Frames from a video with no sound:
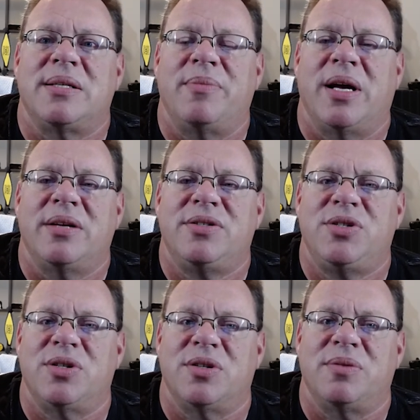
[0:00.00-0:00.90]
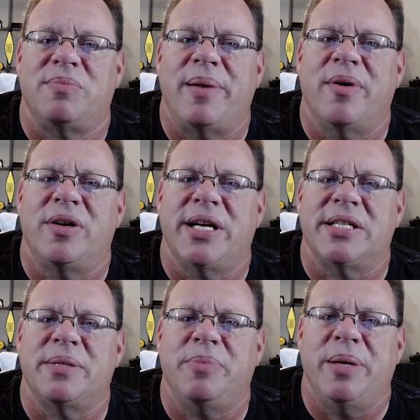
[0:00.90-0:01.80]
I'm not sure. Maybe our
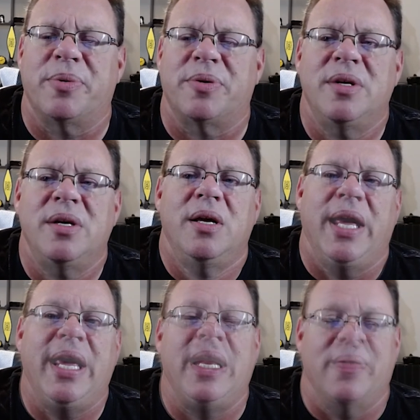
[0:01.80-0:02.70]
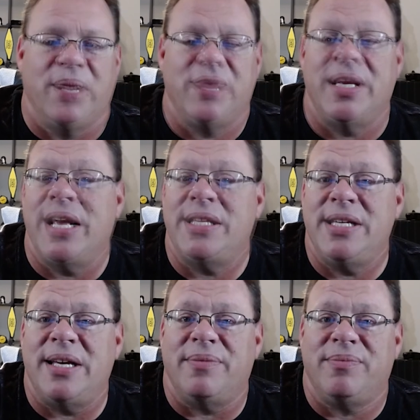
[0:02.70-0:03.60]
Destin people. Anyway, so that's
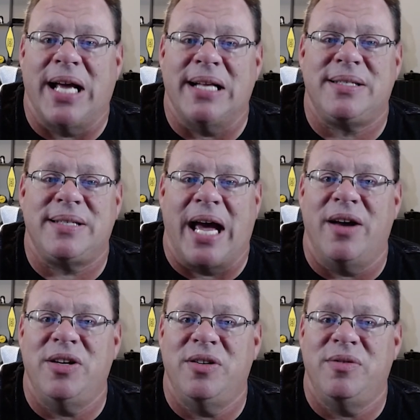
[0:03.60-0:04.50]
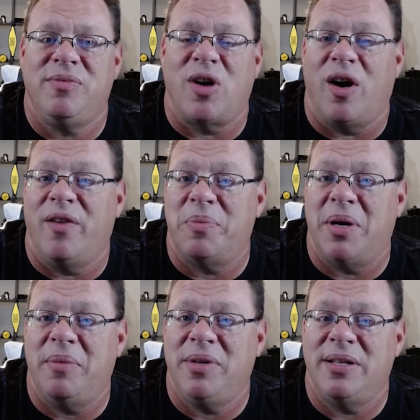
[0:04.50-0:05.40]
it. That's how you carve a
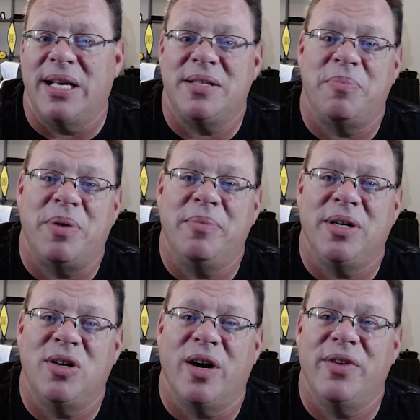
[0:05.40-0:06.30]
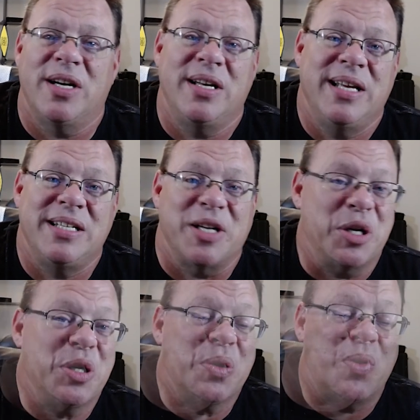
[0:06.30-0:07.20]
pumpkin. That's a pumpkin carving contest
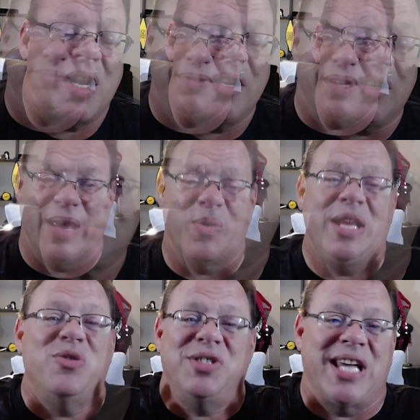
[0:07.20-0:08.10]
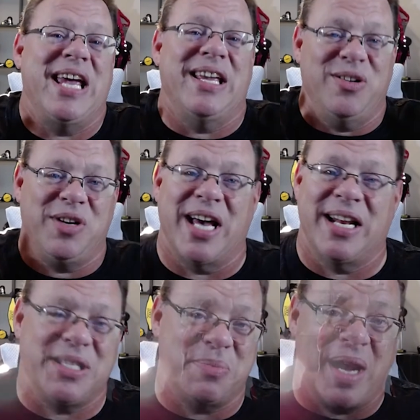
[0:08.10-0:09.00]
underwater. When you say it, you
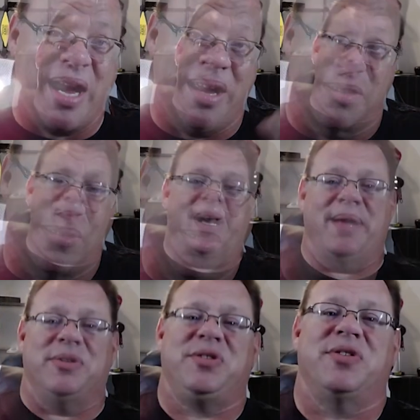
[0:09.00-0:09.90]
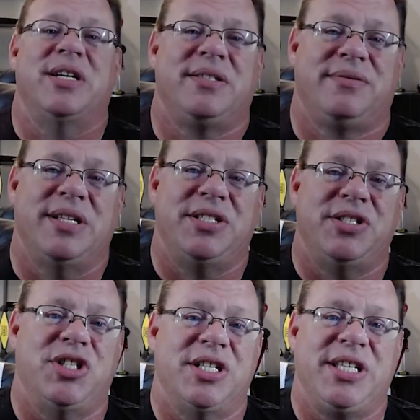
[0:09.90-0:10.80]
gotta smile. My name is Chris. This is
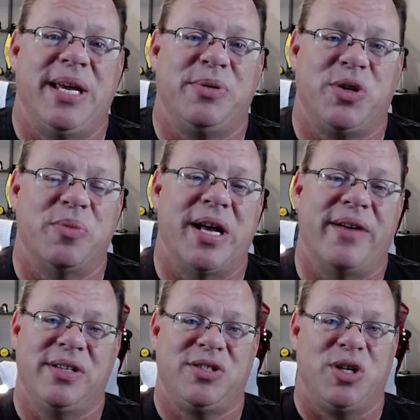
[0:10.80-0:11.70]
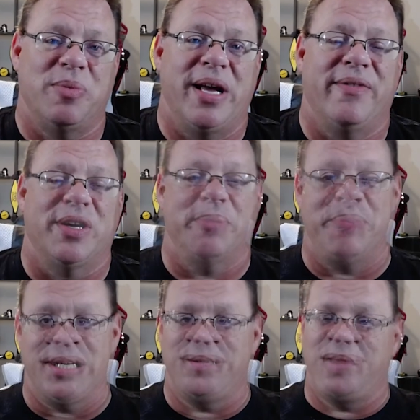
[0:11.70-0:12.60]
Just Keep Scuba Diving on a
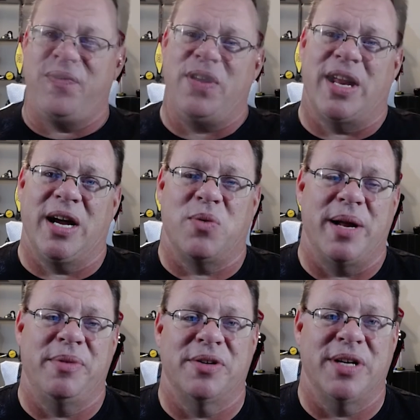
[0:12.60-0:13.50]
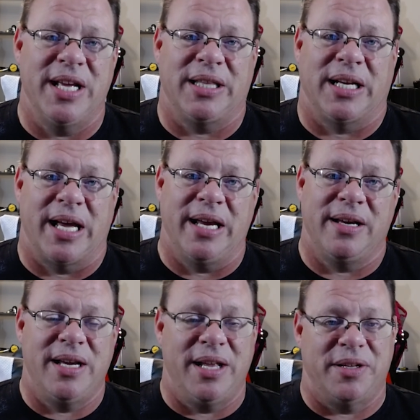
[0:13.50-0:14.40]
Budget. If you like what I'm doing, hit the like,
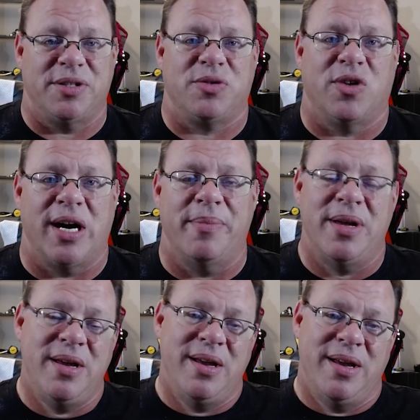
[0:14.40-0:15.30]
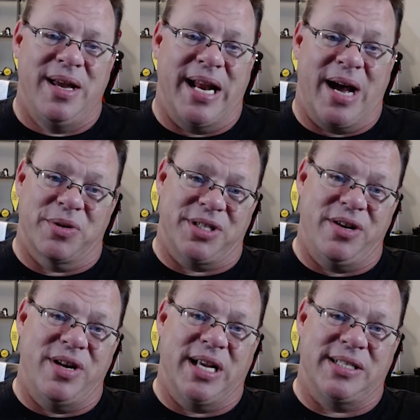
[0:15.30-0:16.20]
hit the subscribe, and I will see
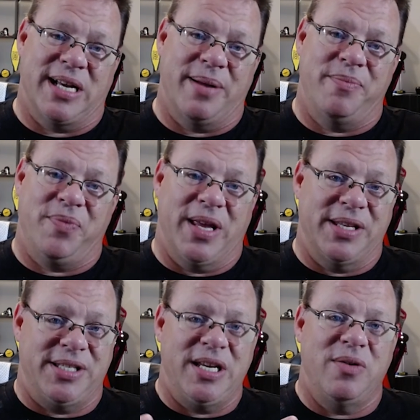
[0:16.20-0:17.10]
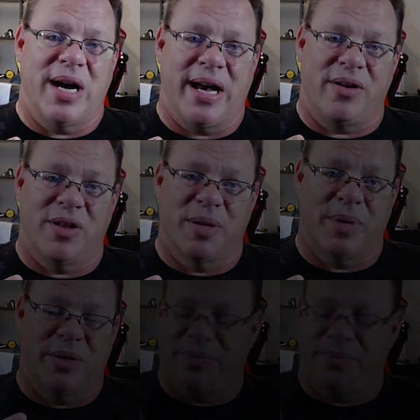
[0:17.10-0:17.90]
you next time and see you out on the boat.